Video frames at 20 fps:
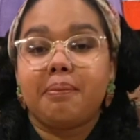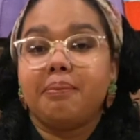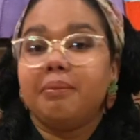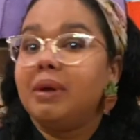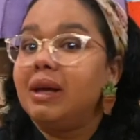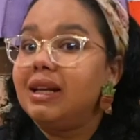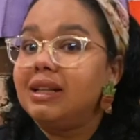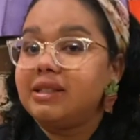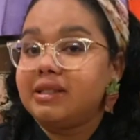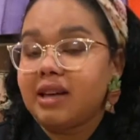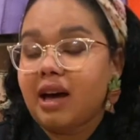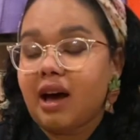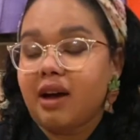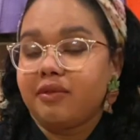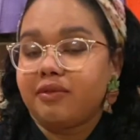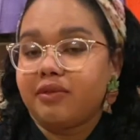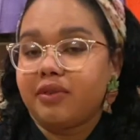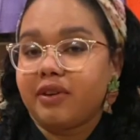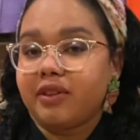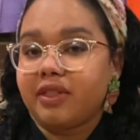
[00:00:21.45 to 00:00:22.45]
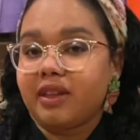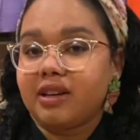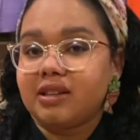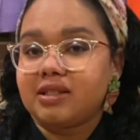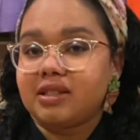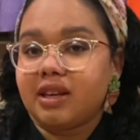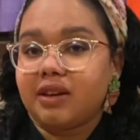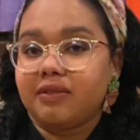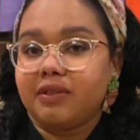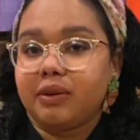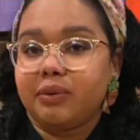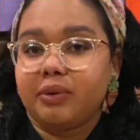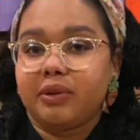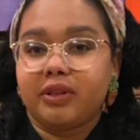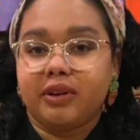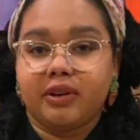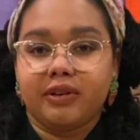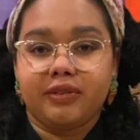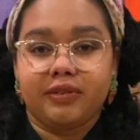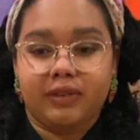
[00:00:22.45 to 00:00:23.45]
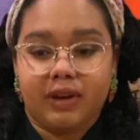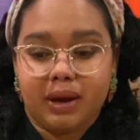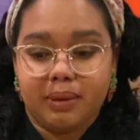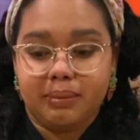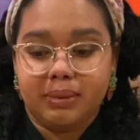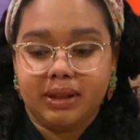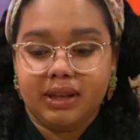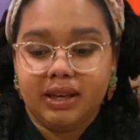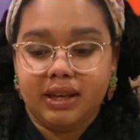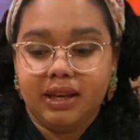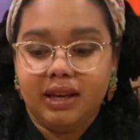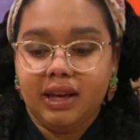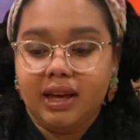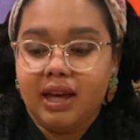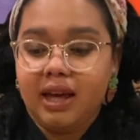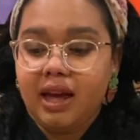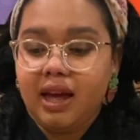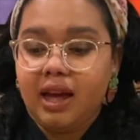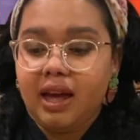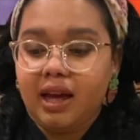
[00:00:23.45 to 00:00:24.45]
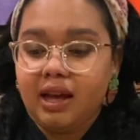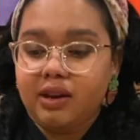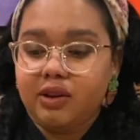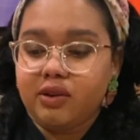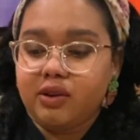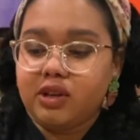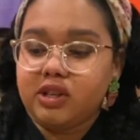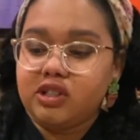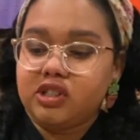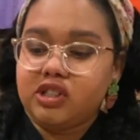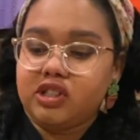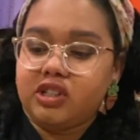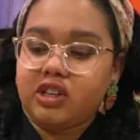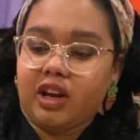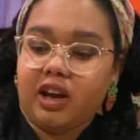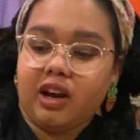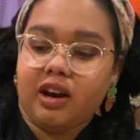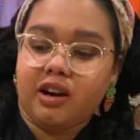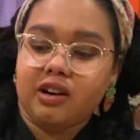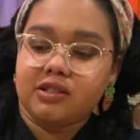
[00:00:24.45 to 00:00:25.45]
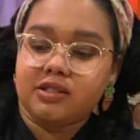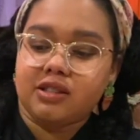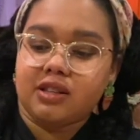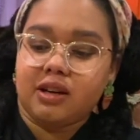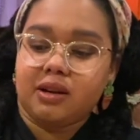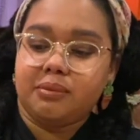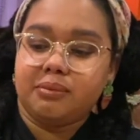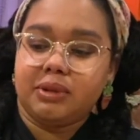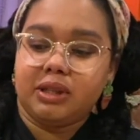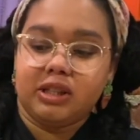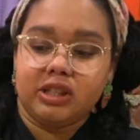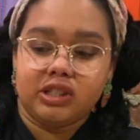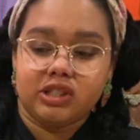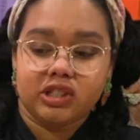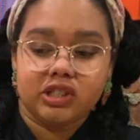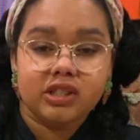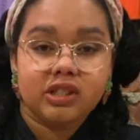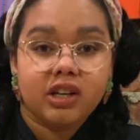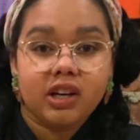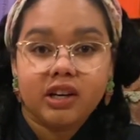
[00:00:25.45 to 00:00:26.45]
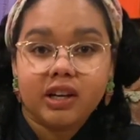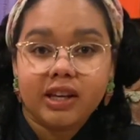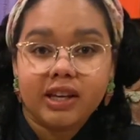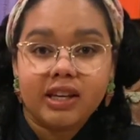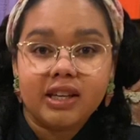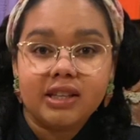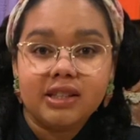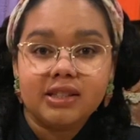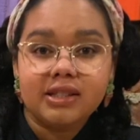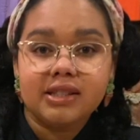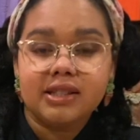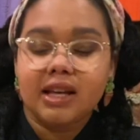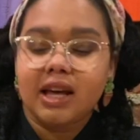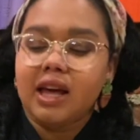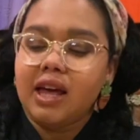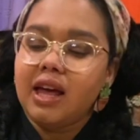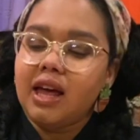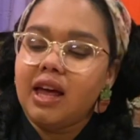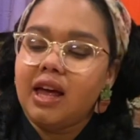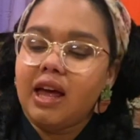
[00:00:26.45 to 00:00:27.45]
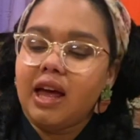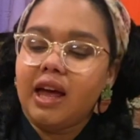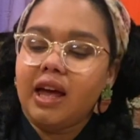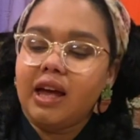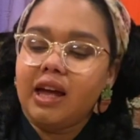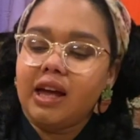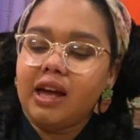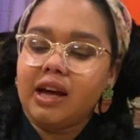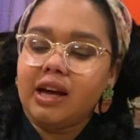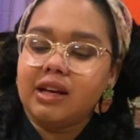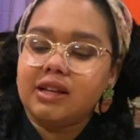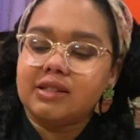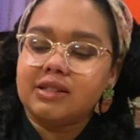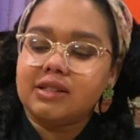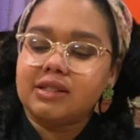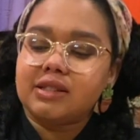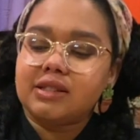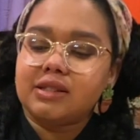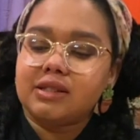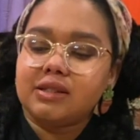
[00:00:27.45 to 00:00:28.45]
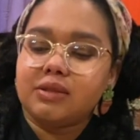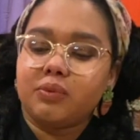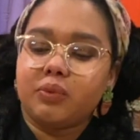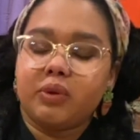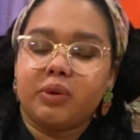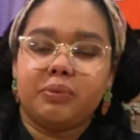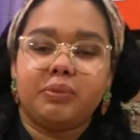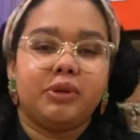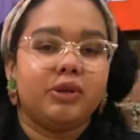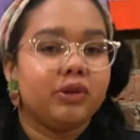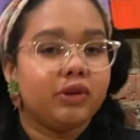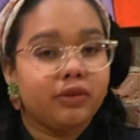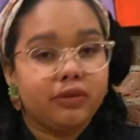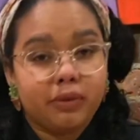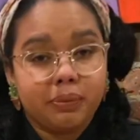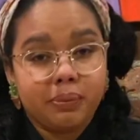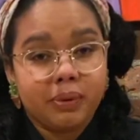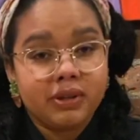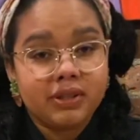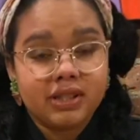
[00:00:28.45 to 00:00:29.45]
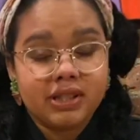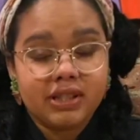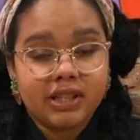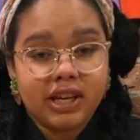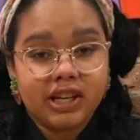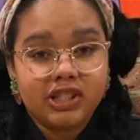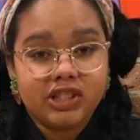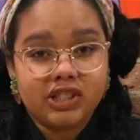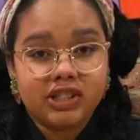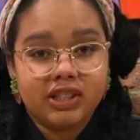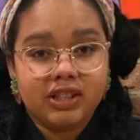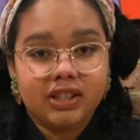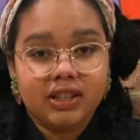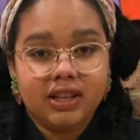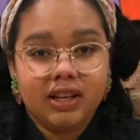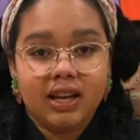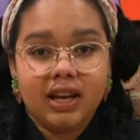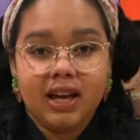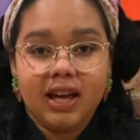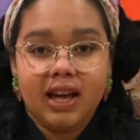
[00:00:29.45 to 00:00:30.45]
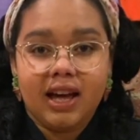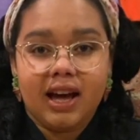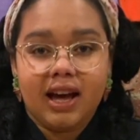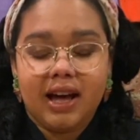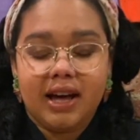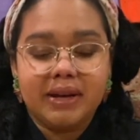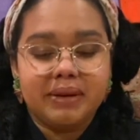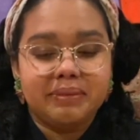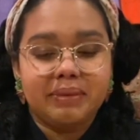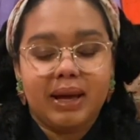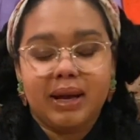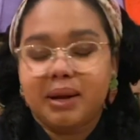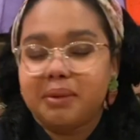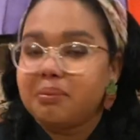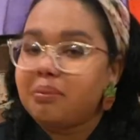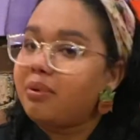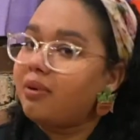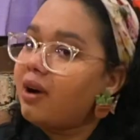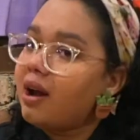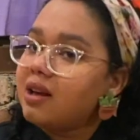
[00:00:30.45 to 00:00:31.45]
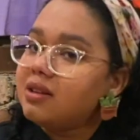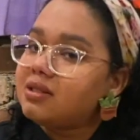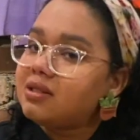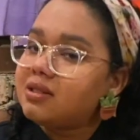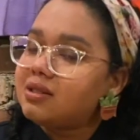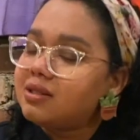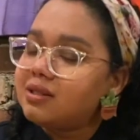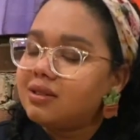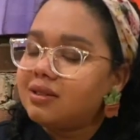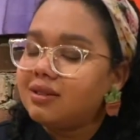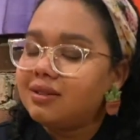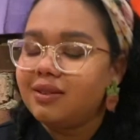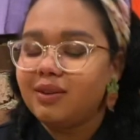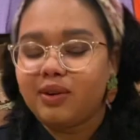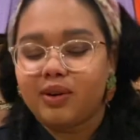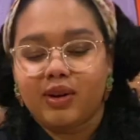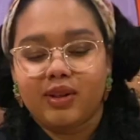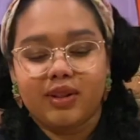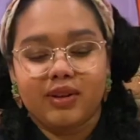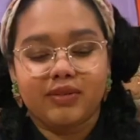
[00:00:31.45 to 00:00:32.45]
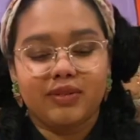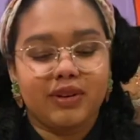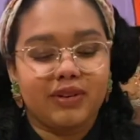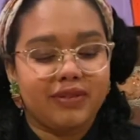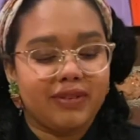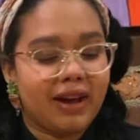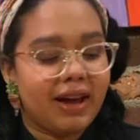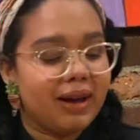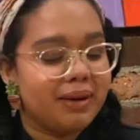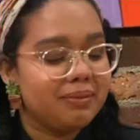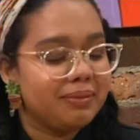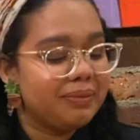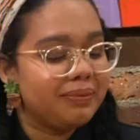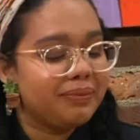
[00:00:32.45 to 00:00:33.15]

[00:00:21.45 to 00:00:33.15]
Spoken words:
in time for Thanksgiving with your family, and you can share some delicious cookies and with a beautiful presentation and impress all of your fam.